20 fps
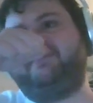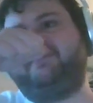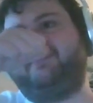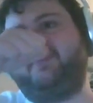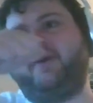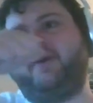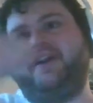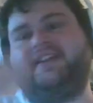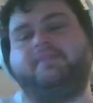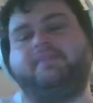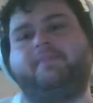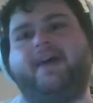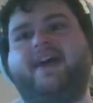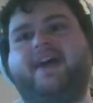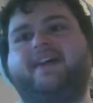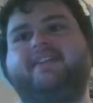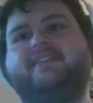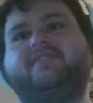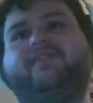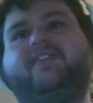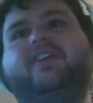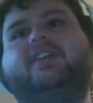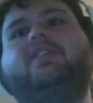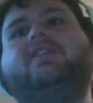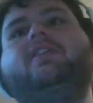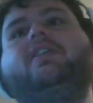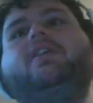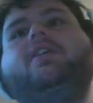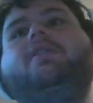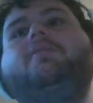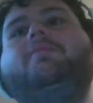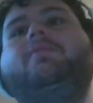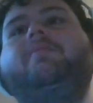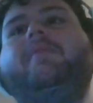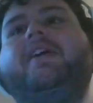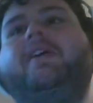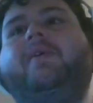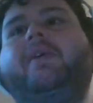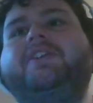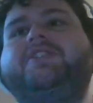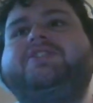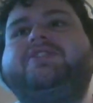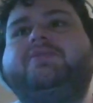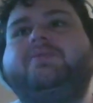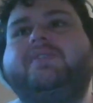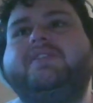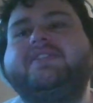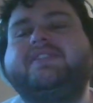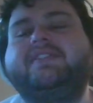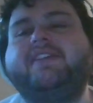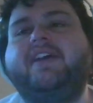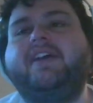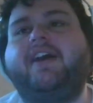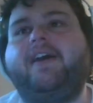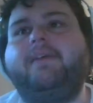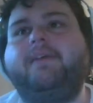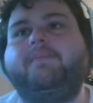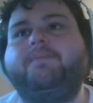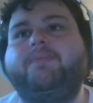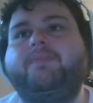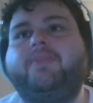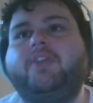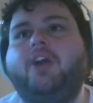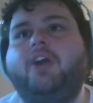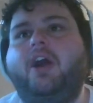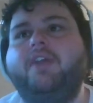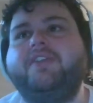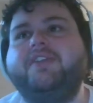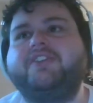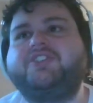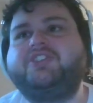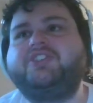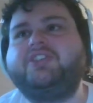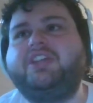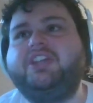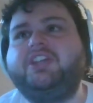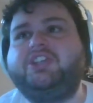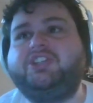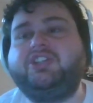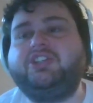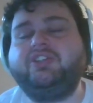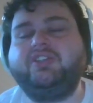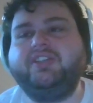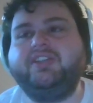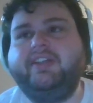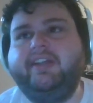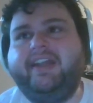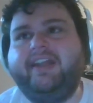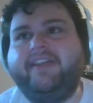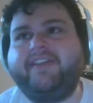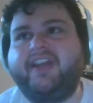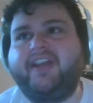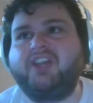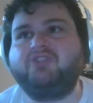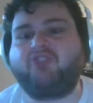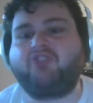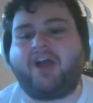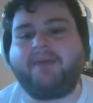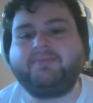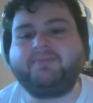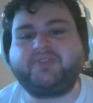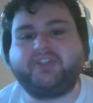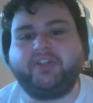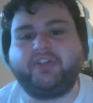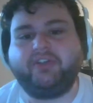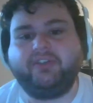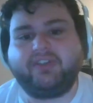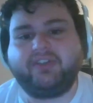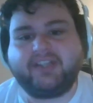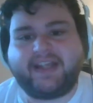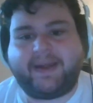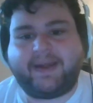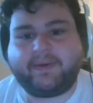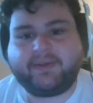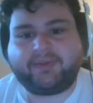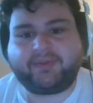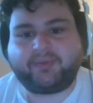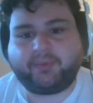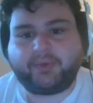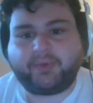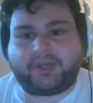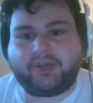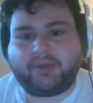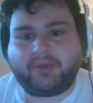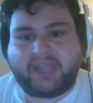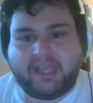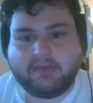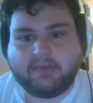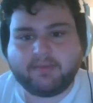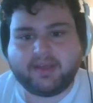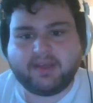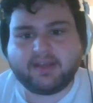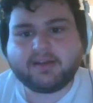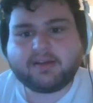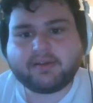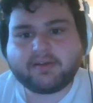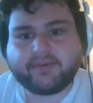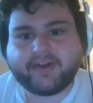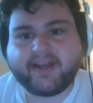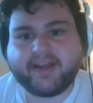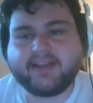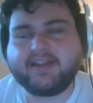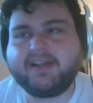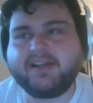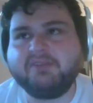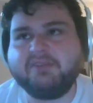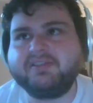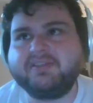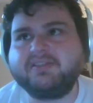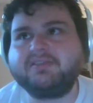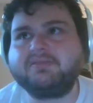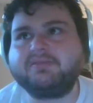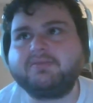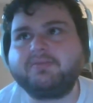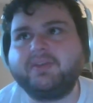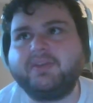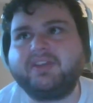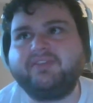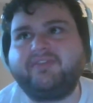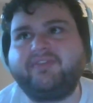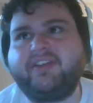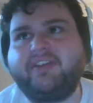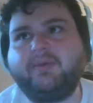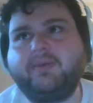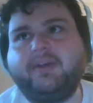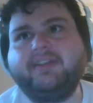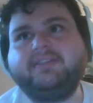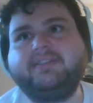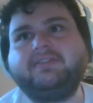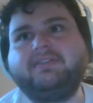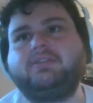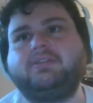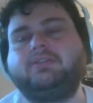Rewind it back. That's fine. But my question was, on the he shielded and then he dropped shield, and that was when you came in, right? That was what the read was.